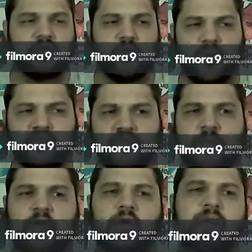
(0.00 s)
work from
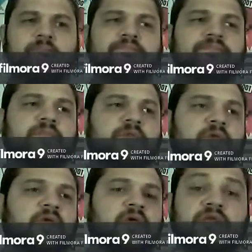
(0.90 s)
home. You
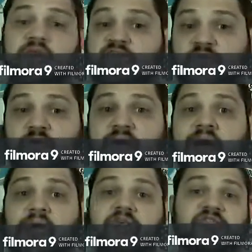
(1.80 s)
set your own
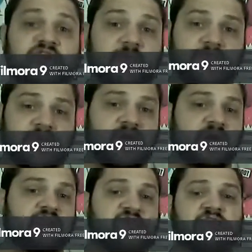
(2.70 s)
hours. You're an independent
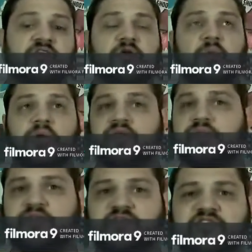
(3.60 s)
contractor. You can work as
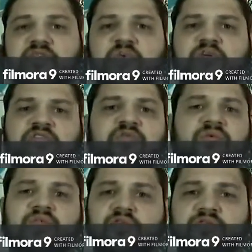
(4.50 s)
much as you want to or
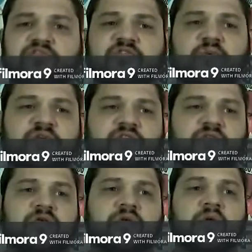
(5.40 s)
as little as you want
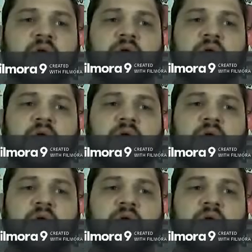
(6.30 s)
to.